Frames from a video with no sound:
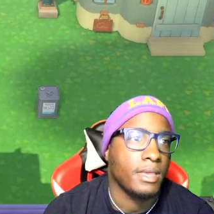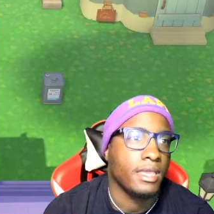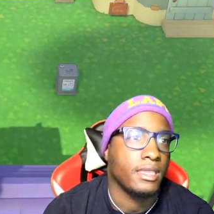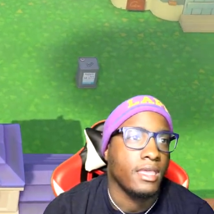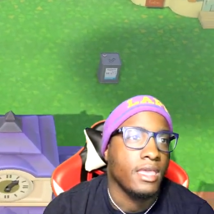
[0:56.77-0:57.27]

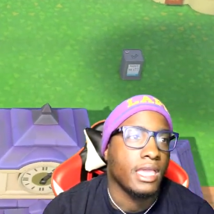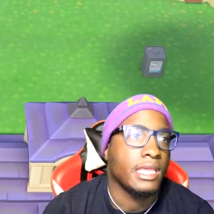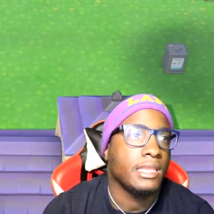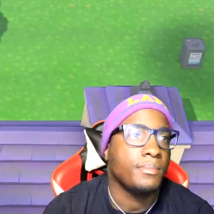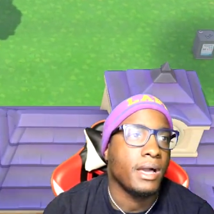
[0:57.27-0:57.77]
Hey,
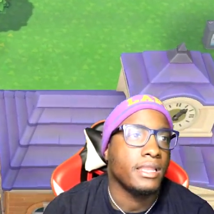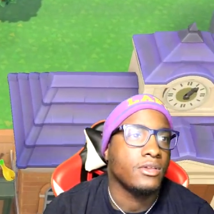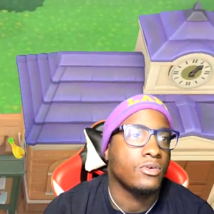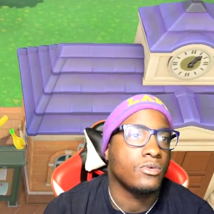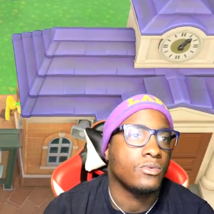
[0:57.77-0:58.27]
anybody
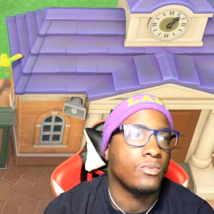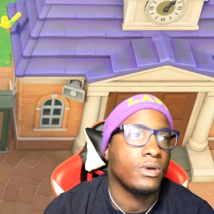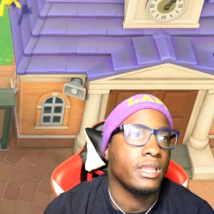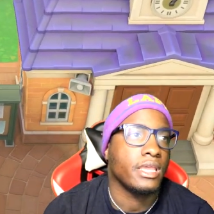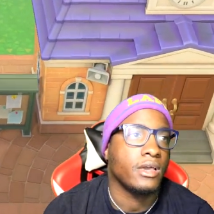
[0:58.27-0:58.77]
who
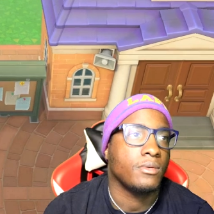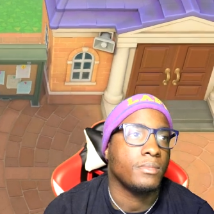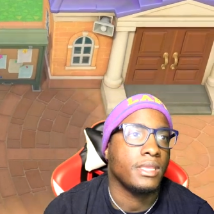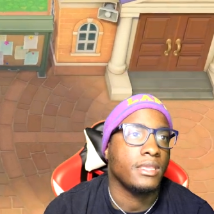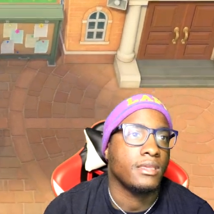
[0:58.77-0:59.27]
wanna help
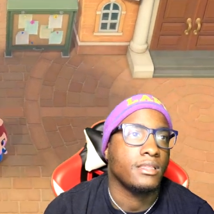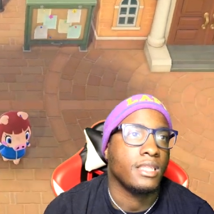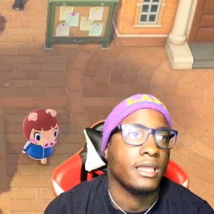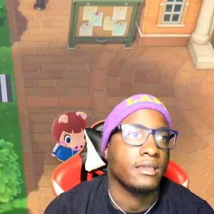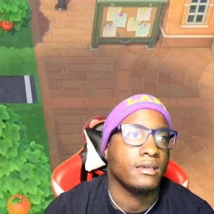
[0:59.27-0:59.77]
me
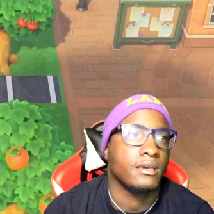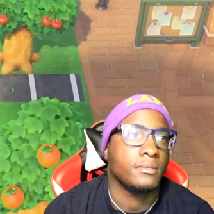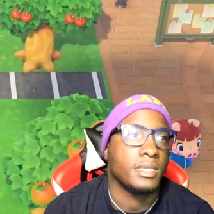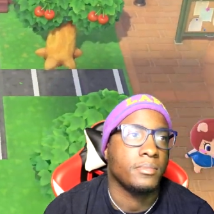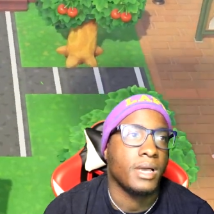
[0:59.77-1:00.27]
like
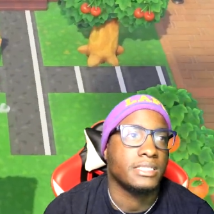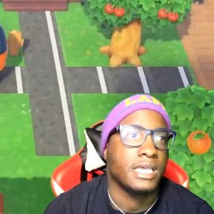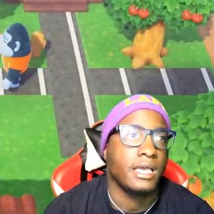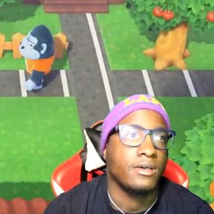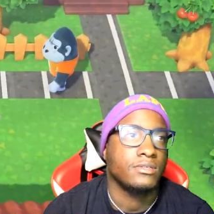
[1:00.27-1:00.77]
get my
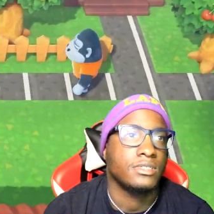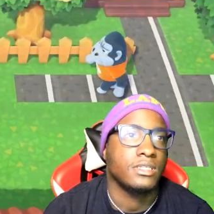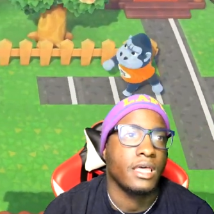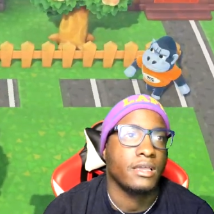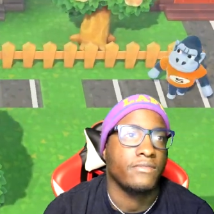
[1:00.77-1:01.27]
town to
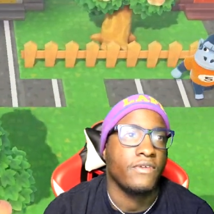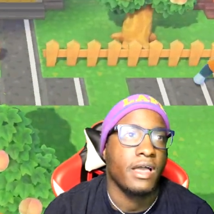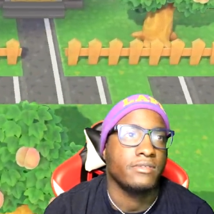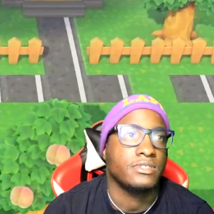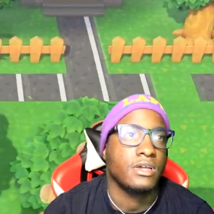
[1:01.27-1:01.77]
like a
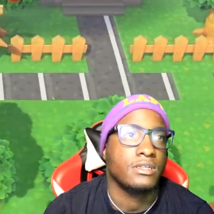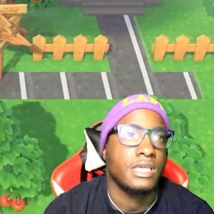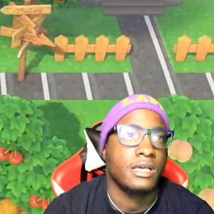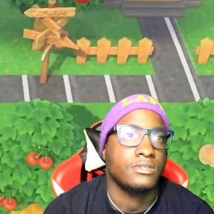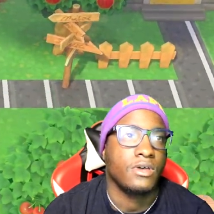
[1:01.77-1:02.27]
5-star
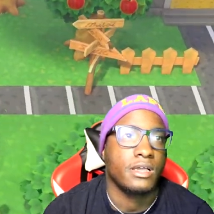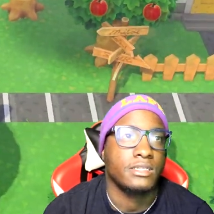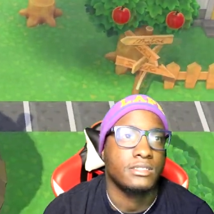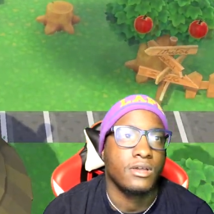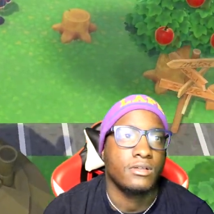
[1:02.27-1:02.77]
town so I can
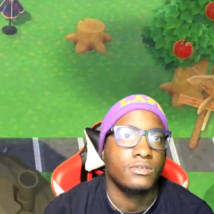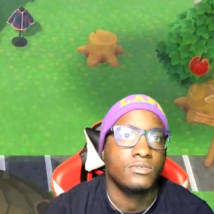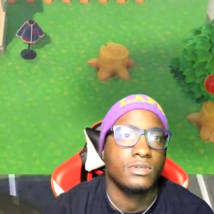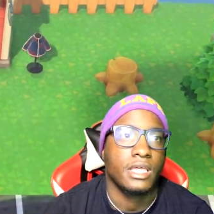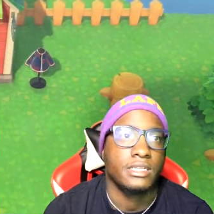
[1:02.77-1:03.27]
start
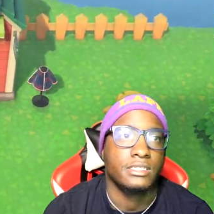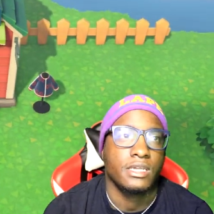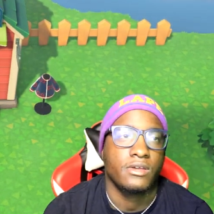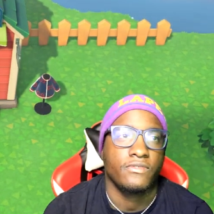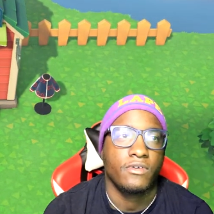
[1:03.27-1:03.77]
doing like the
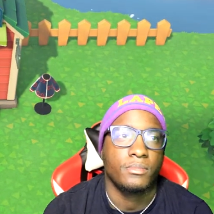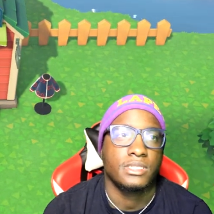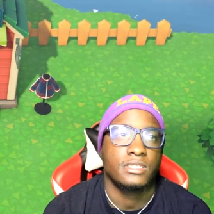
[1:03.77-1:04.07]
terraforming